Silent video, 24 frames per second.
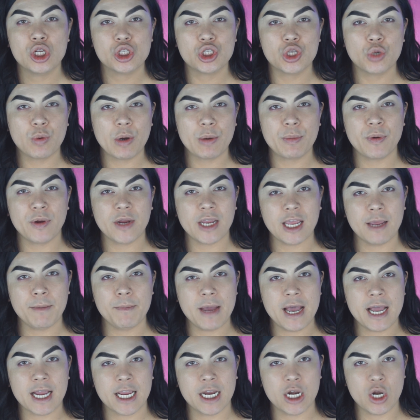So we're bringing
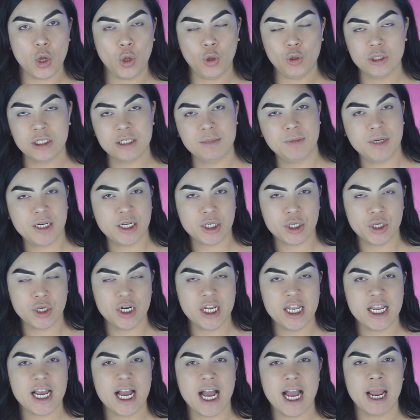back an oldie but a
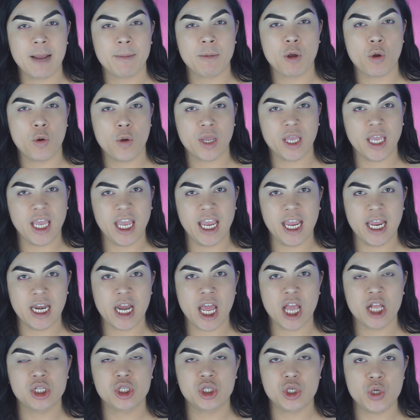goodie. I am going
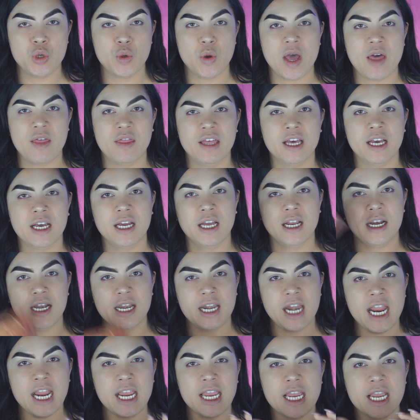in to the
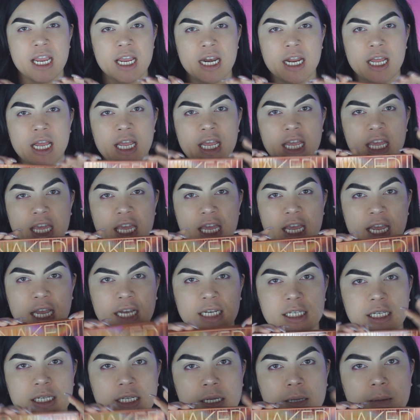Naked
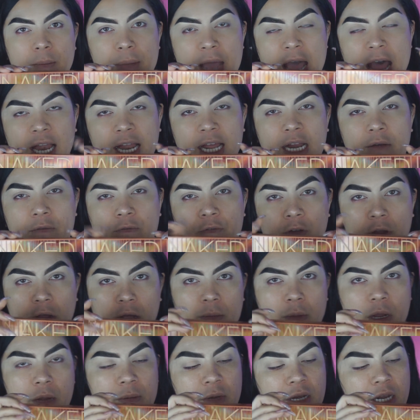Heat palette
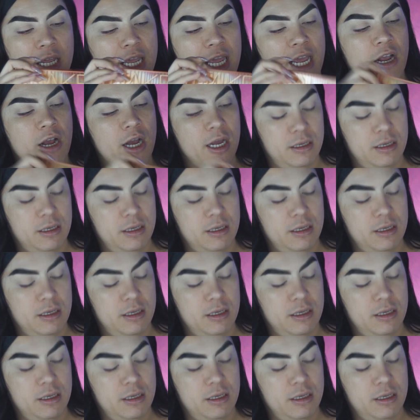from Urban Decay